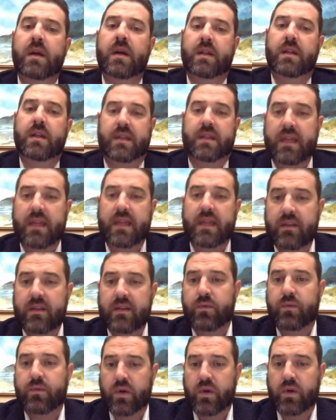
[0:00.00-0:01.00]
these
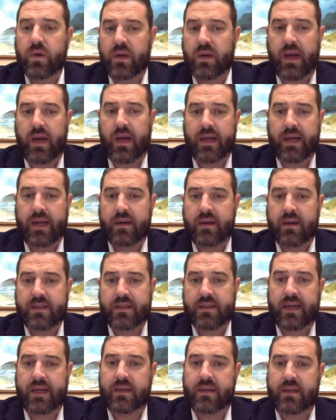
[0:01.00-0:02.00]
4 icon
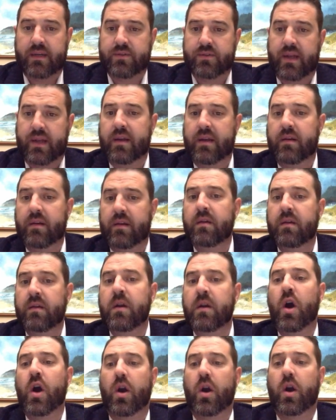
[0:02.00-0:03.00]
tiles right here
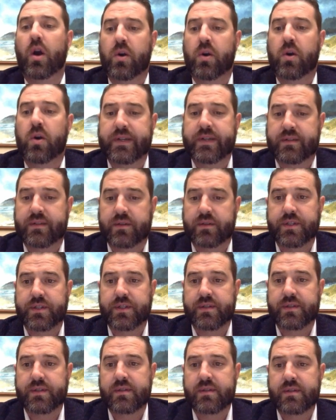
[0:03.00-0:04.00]
are quick
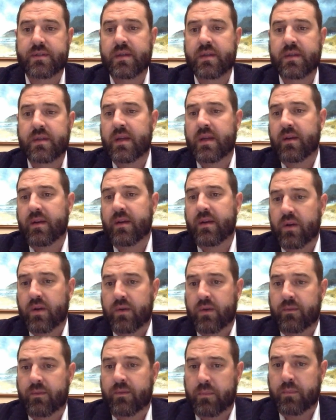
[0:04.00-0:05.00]
searches.
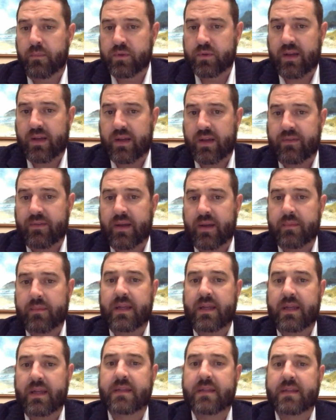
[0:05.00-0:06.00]
Multifamily,
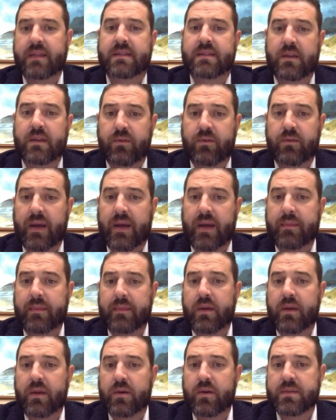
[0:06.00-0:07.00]
single-family
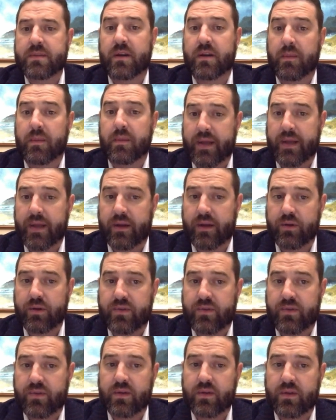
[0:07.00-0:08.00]
homes here in
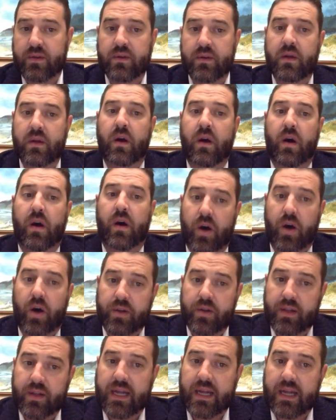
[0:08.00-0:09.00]
Bakersfield, all the
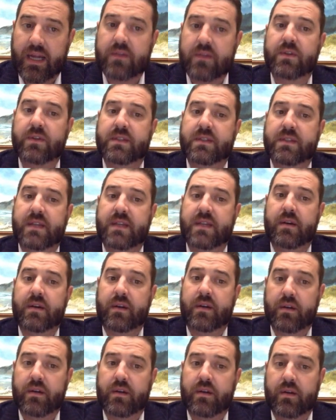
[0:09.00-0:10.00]
lands for sale here in
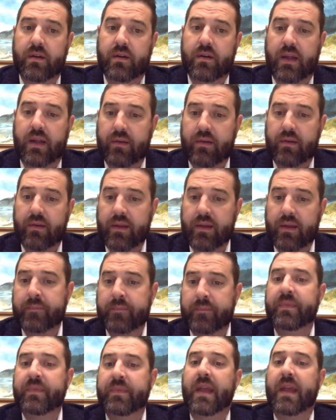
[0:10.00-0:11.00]
Kern County,
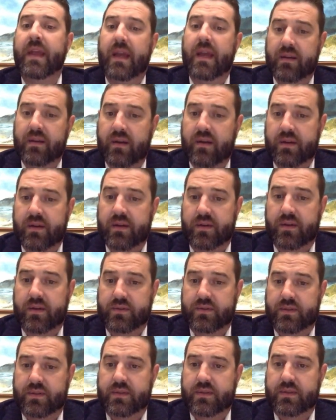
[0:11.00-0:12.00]
and the condos.
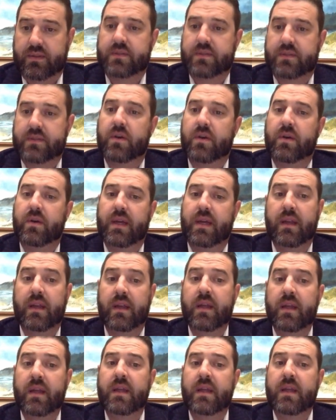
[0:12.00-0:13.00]
So again,
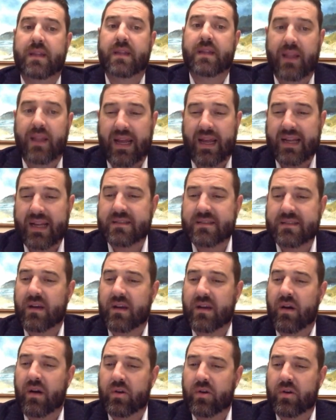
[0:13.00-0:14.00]
the lands, all
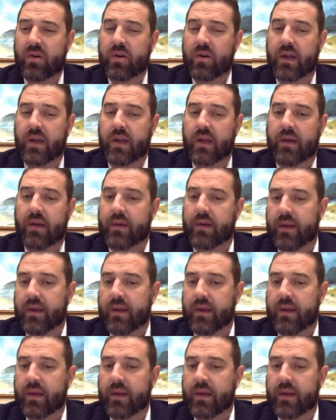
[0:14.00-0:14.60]
Kern County.